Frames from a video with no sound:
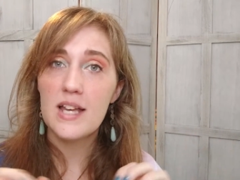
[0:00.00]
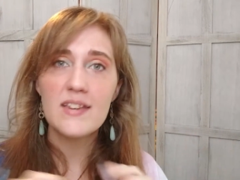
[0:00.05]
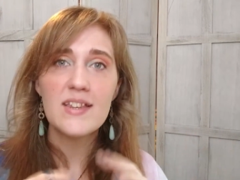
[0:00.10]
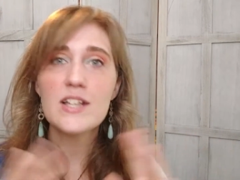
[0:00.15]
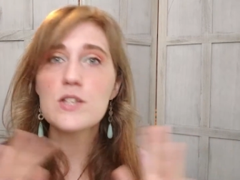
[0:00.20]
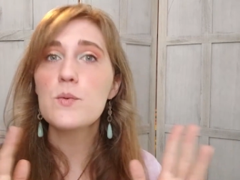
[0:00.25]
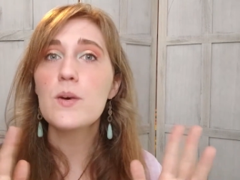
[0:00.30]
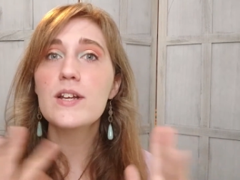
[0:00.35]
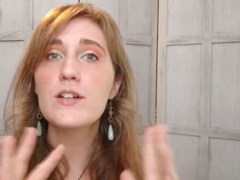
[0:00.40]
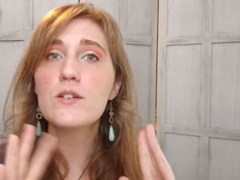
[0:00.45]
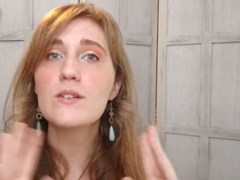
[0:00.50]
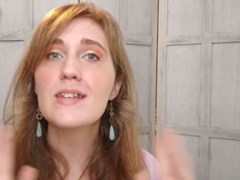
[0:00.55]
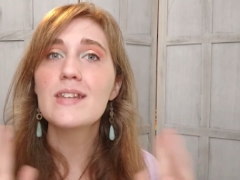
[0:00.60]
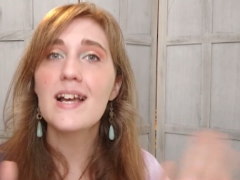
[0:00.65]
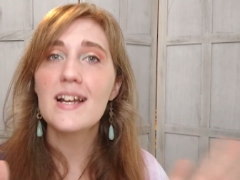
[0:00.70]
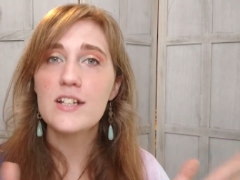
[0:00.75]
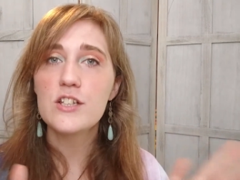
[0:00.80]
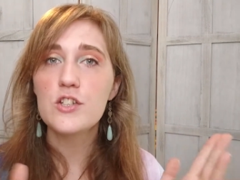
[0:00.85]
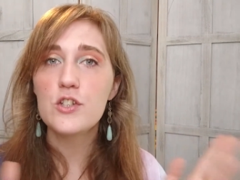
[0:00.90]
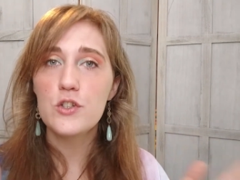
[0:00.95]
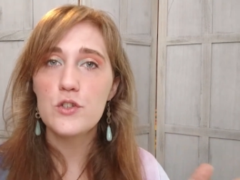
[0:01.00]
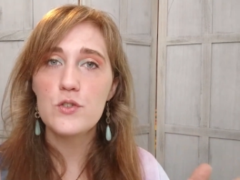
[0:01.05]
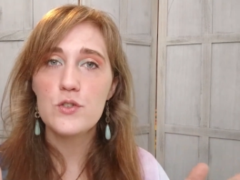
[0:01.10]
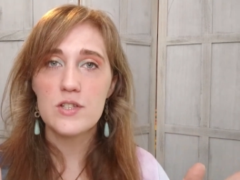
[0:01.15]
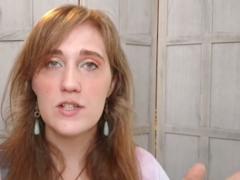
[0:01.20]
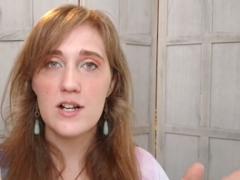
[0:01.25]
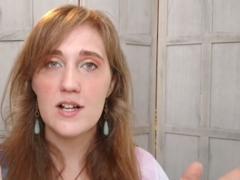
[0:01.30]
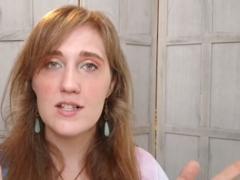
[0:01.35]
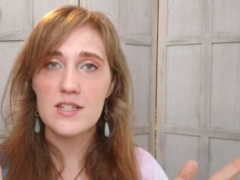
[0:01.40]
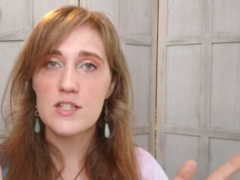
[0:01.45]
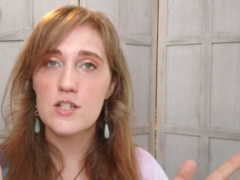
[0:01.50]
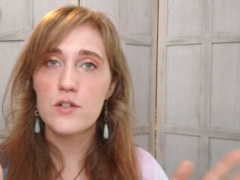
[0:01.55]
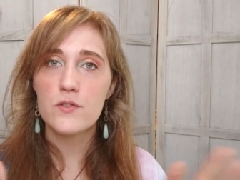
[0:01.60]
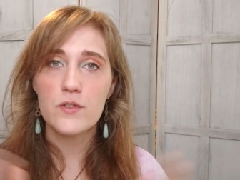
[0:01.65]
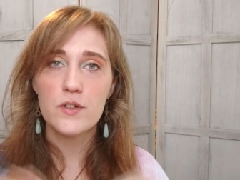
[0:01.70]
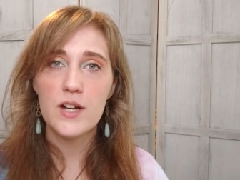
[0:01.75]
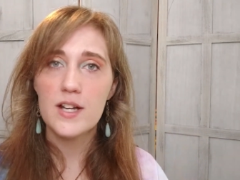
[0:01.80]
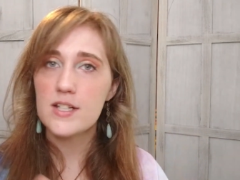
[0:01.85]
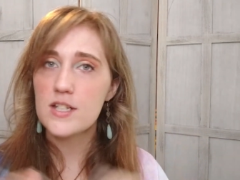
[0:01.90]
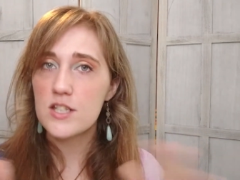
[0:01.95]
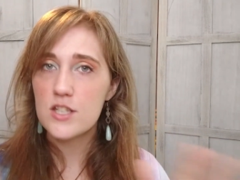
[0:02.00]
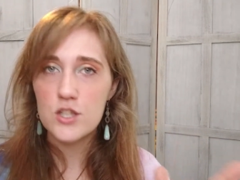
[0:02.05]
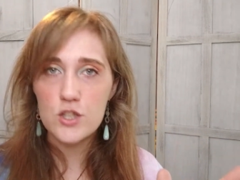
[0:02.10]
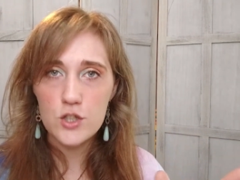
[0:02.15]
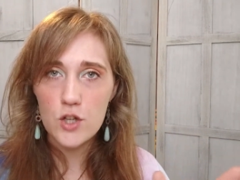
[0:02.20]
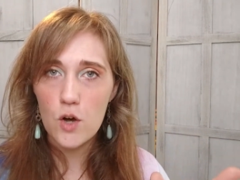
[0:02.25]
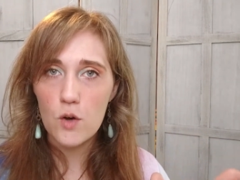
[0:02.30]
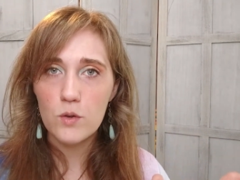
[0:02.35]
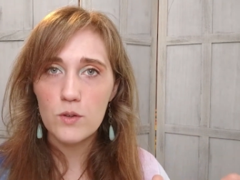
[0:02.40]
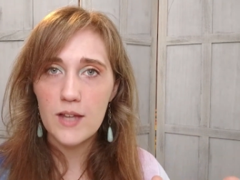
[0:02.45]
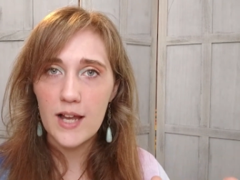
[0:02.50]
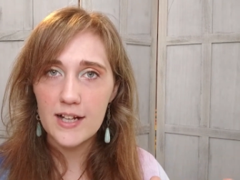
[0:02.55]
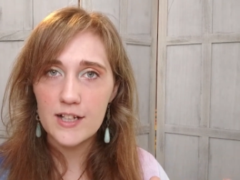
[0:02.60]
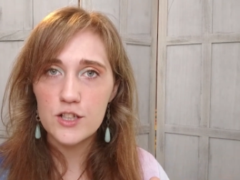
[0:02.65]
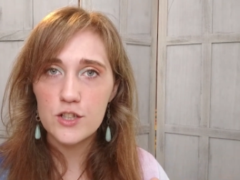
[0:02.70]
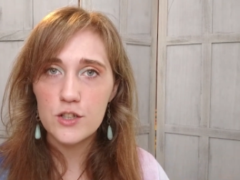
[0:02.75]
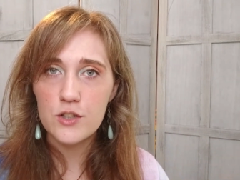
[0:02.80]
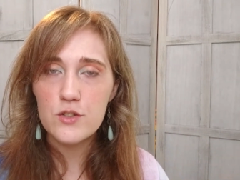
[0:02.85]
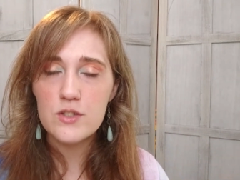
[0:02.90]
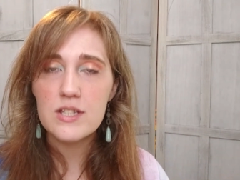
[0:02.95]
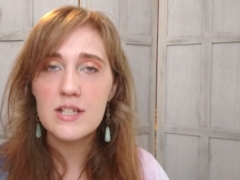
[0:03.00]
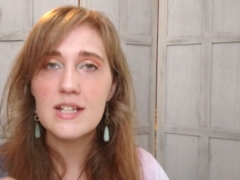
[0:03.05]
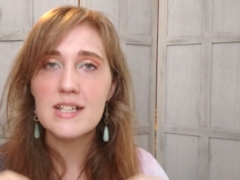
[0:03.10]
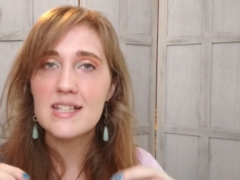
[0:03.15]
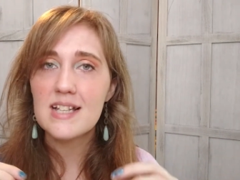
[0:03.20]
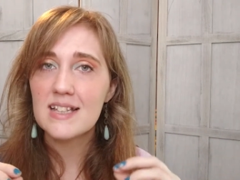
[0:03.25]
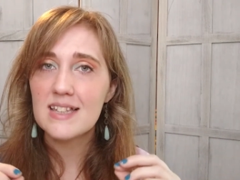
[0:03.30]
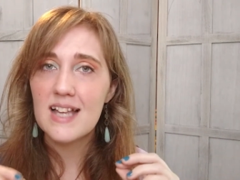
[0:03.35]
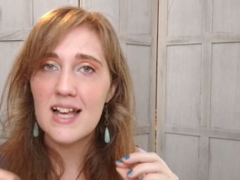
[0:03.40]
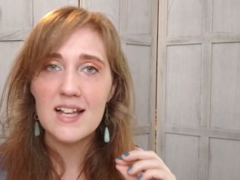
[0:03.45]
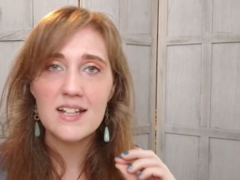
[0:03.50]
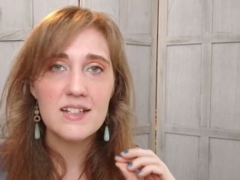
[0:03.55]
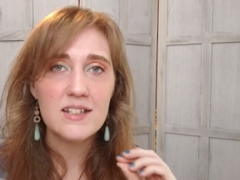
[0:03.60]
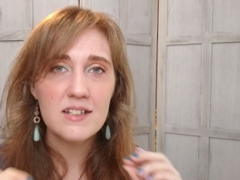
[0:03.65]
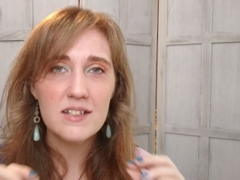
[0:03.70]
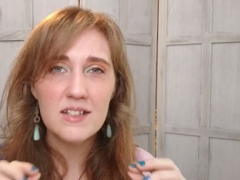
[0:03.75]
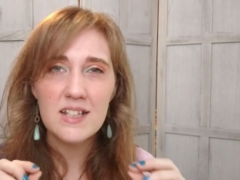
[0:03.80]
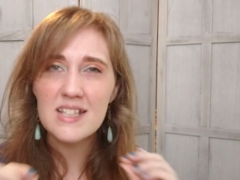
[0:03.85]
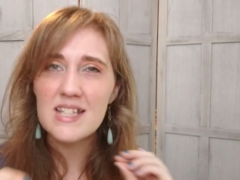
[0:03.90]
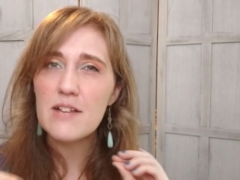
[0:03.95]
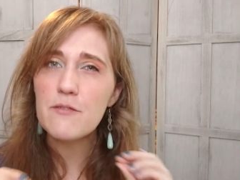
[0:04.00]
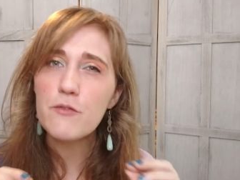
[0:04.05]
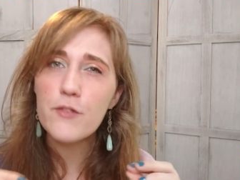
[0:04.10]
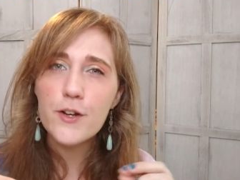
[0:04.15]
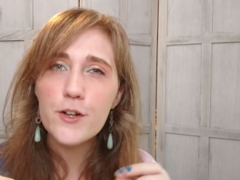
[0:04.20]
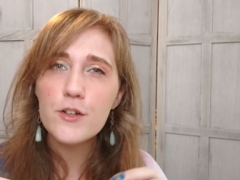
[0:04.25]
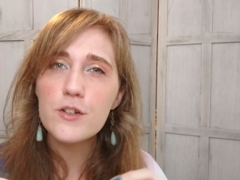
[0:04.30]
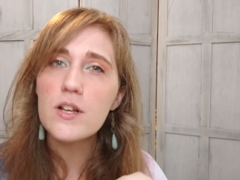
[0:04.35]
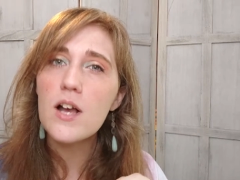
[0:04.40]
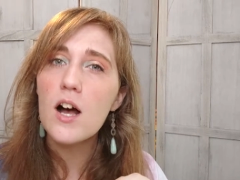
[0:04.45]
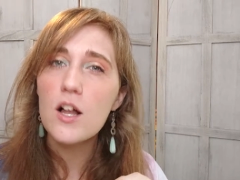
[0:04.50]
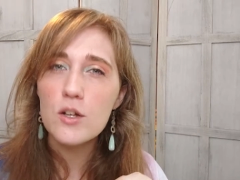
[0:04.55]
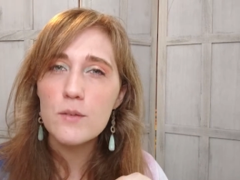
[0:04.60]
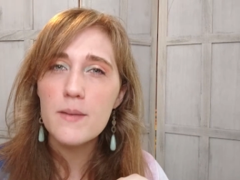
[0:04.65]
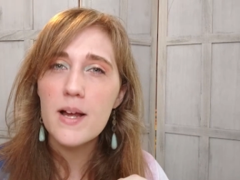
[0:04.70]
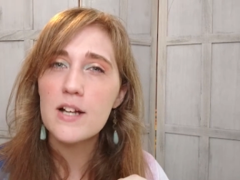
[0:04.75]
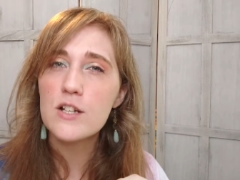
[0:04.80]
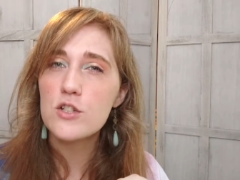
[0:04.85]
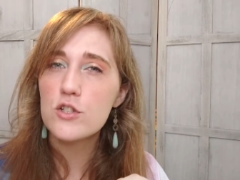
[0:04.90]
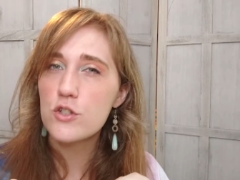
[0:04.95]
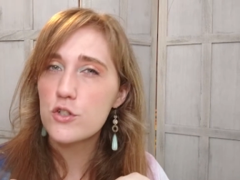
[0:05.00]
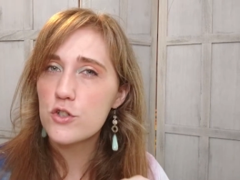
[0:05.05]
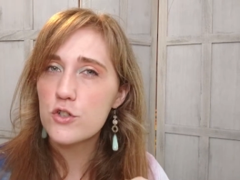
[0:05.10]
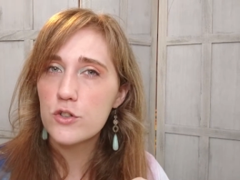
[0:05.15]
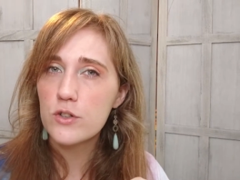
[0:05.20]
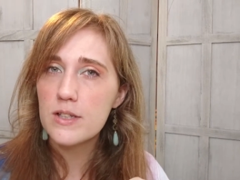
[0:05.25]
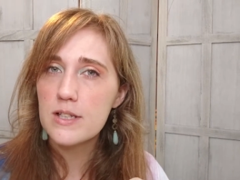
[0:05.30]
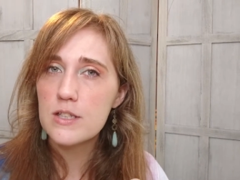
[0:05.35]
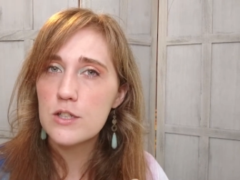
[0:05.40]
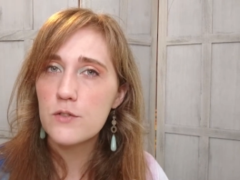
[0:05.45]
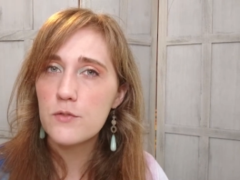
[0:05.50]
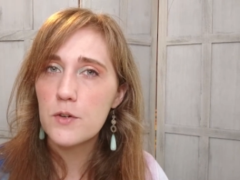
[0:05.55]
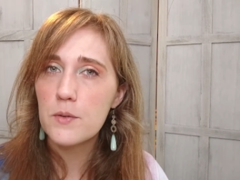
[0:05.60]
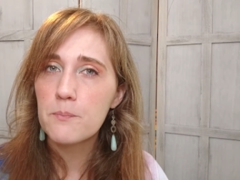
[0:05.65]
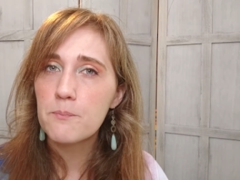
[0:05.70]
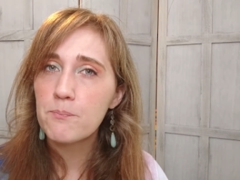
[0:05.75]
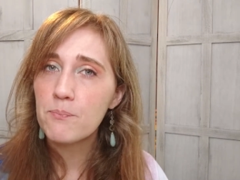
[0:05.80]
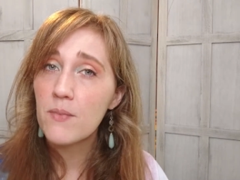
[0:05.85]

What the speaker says: And that's why I don't like to use it on silver. I just don't like to use it. It's got that, doesn't have a very good color match to sterling silver.